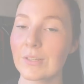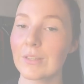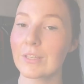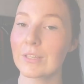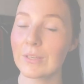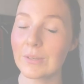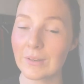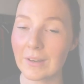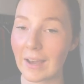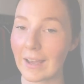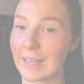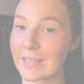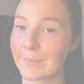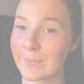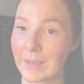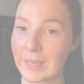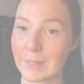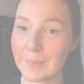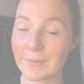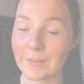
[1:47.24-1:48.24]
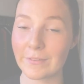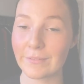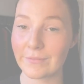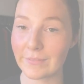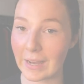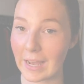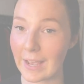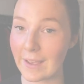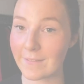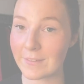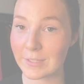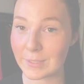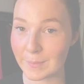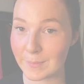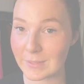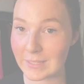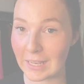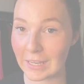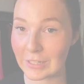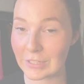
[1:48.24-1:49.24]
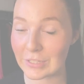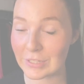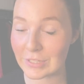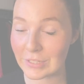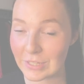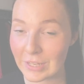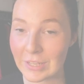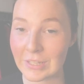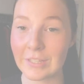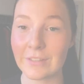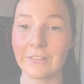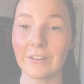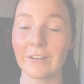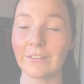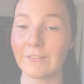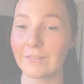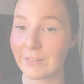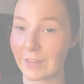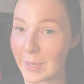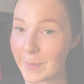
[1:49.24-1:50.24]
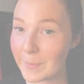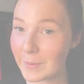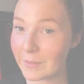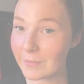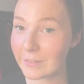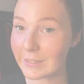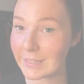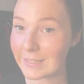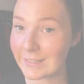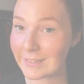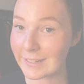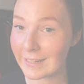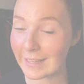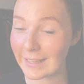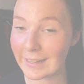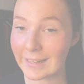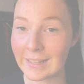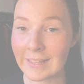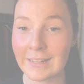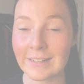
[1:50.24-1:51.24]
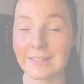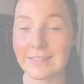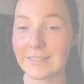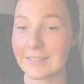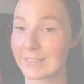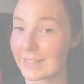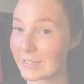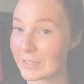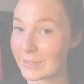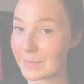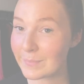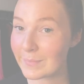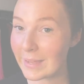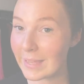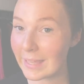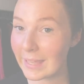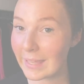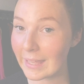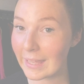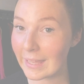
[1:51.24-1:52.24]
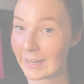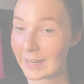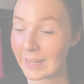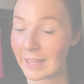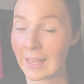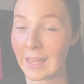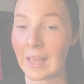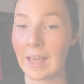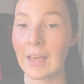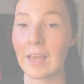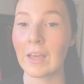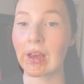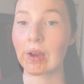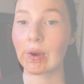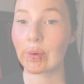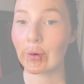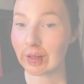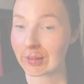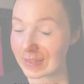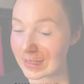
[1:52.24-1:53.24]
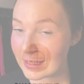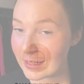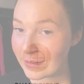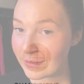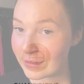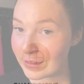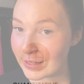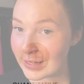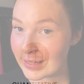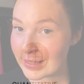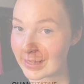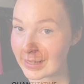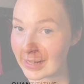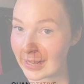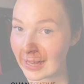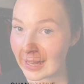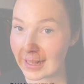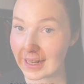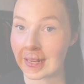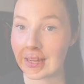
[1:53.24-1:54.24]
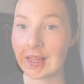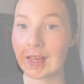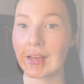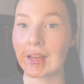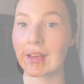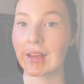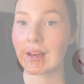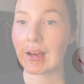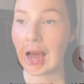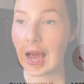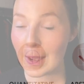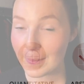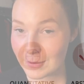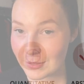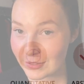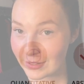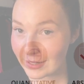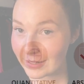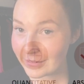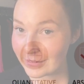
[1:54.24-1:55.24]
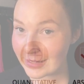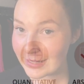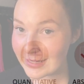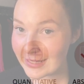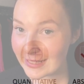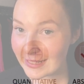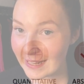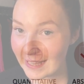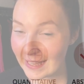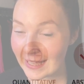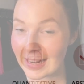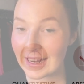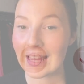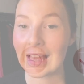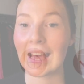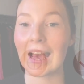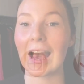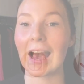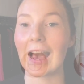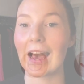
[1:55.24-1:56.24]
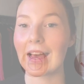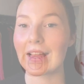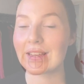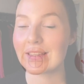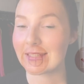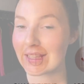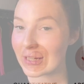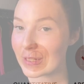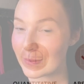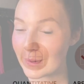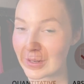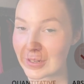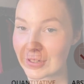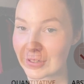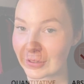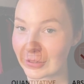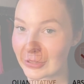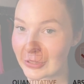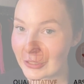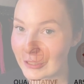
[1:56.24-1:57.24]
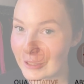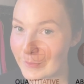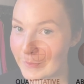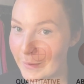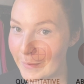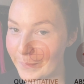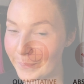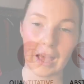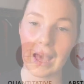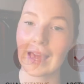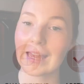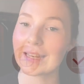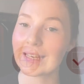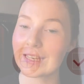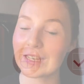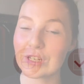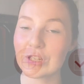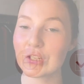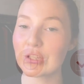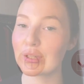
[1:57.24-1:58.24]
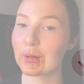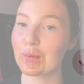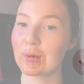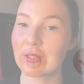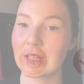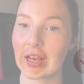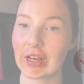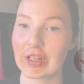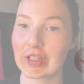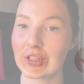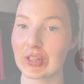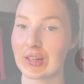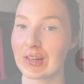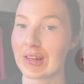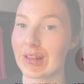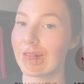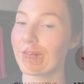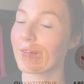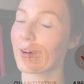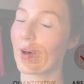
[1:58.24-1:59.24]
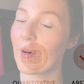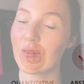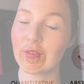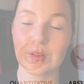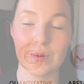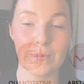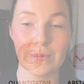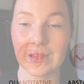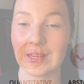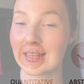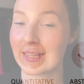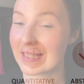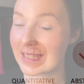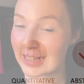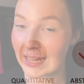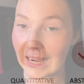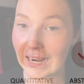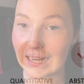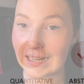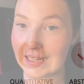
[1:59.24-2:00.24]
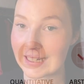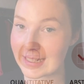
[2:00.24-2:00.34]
the UCAT is made up of five subsections. You've got verbal reasoning, decision making, quantitative reasoning, abstract reasoning, and situational judgment. And each subsection involves something slightly